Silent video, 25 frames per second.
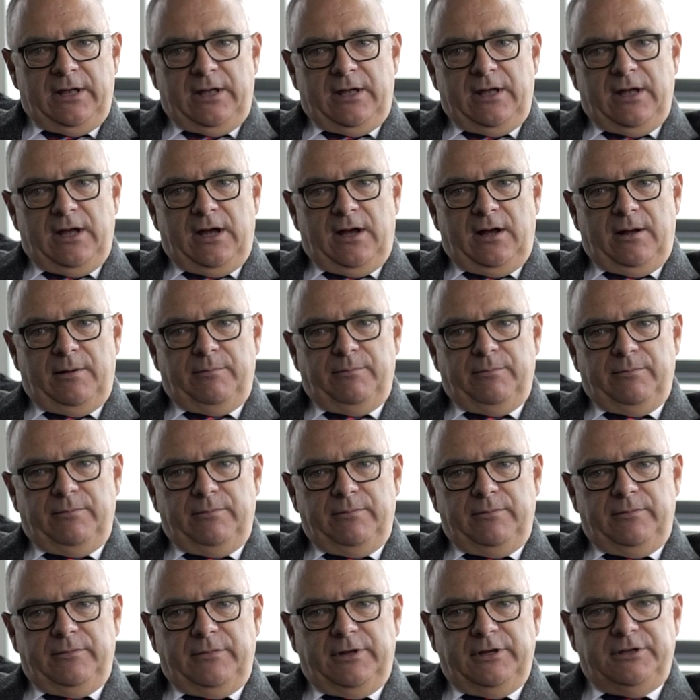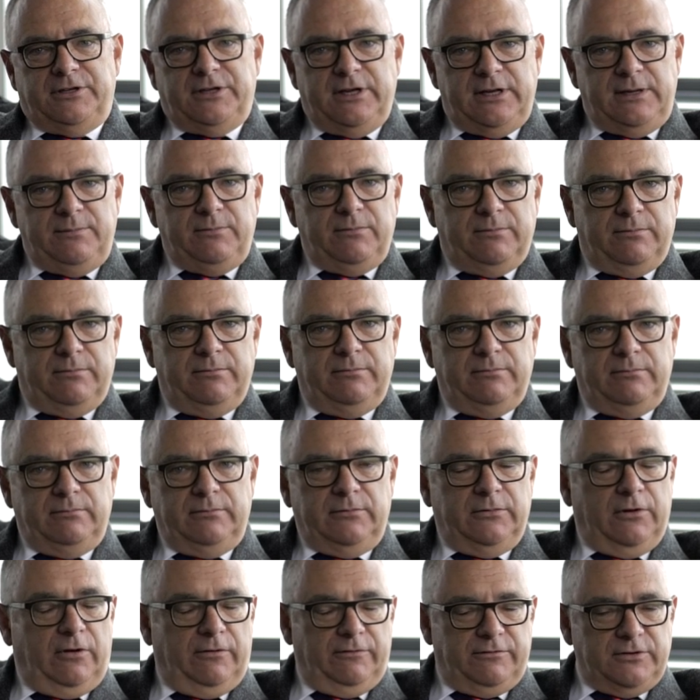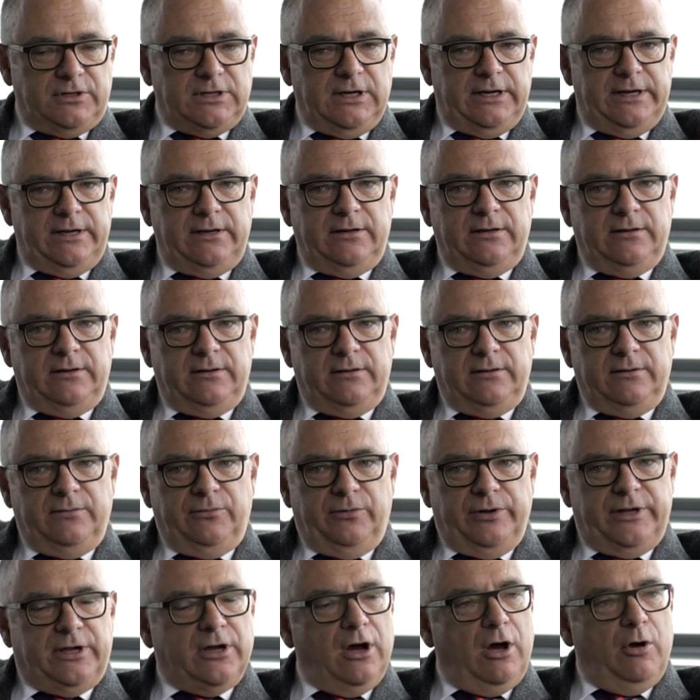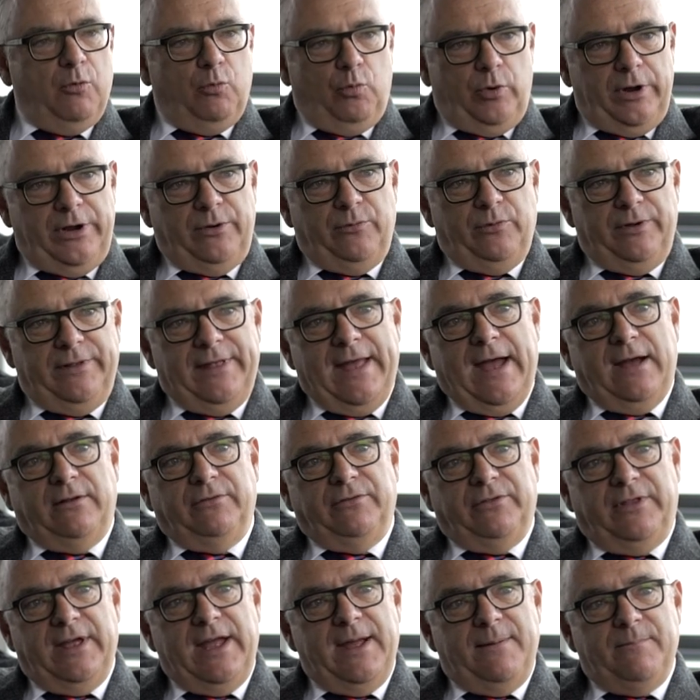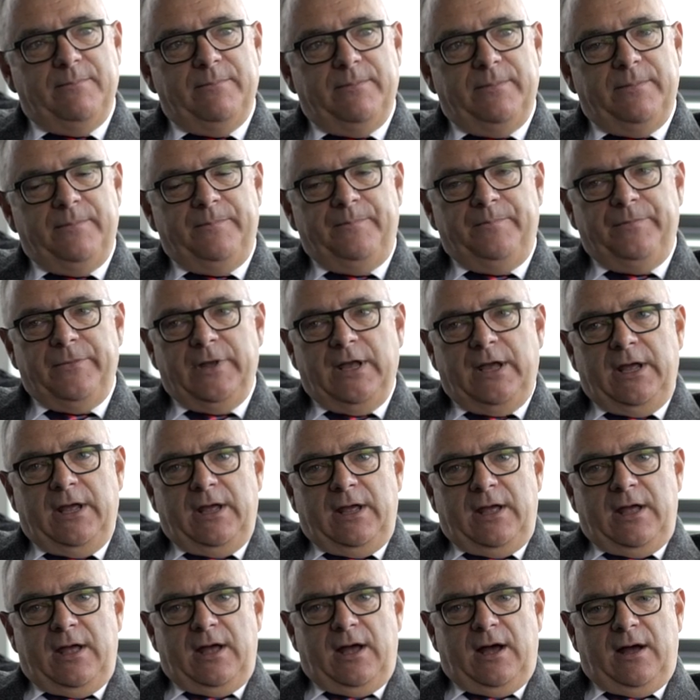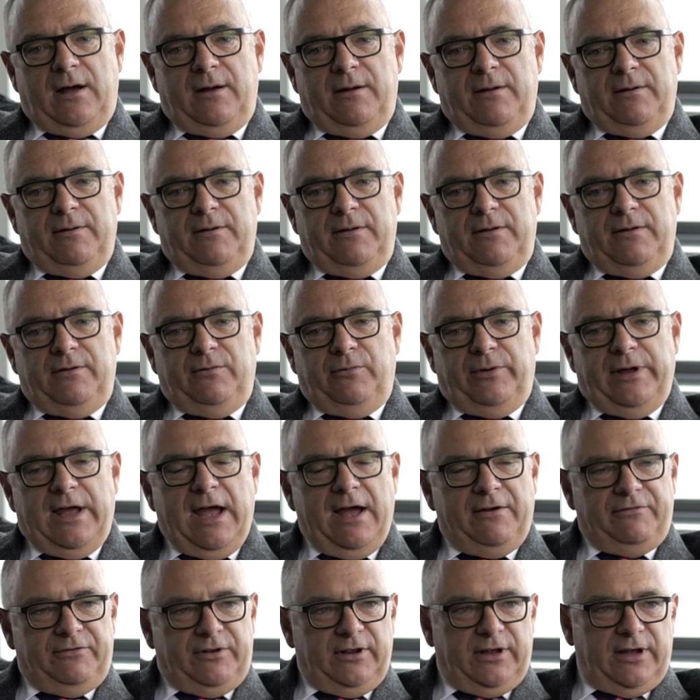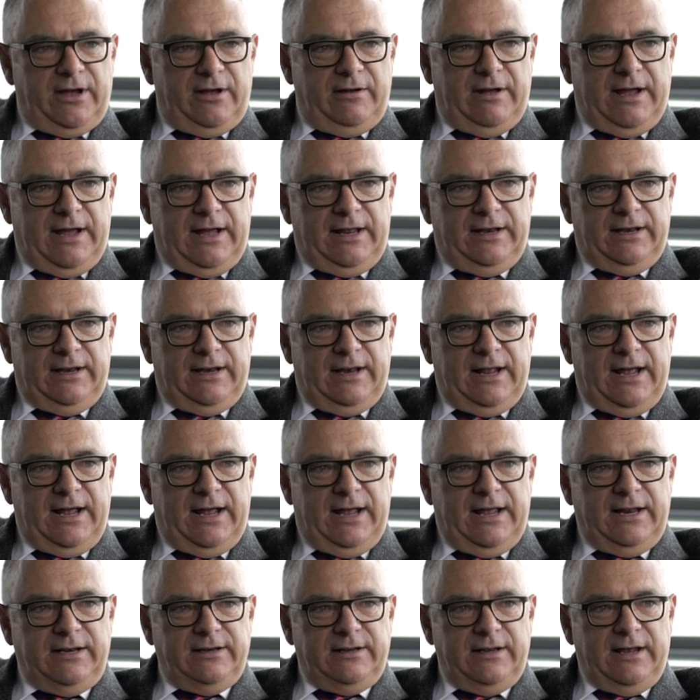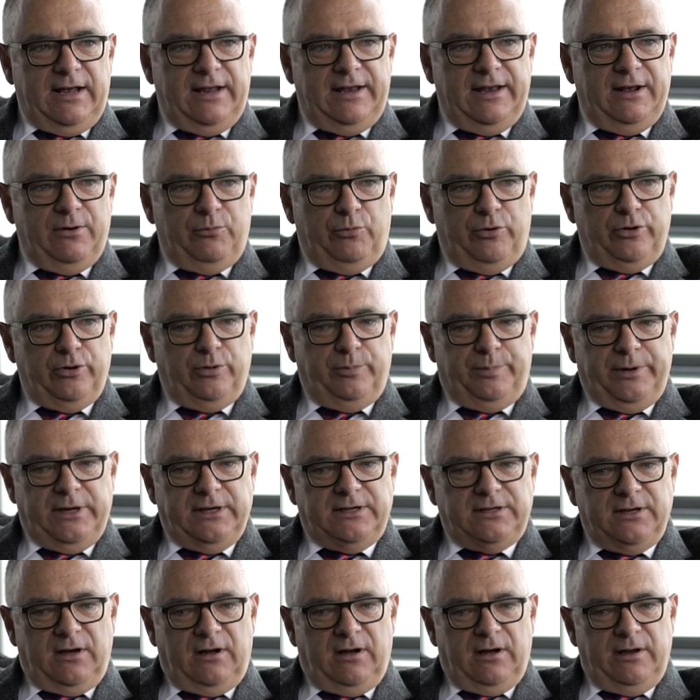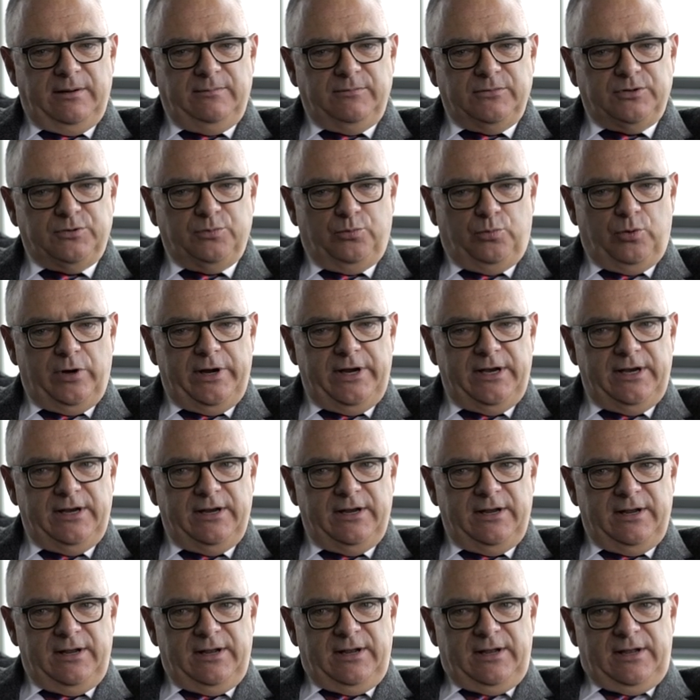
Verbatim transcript: Um, the team, obviously, we can't win without them. Uh, we have to go hand in hand, and there will be times when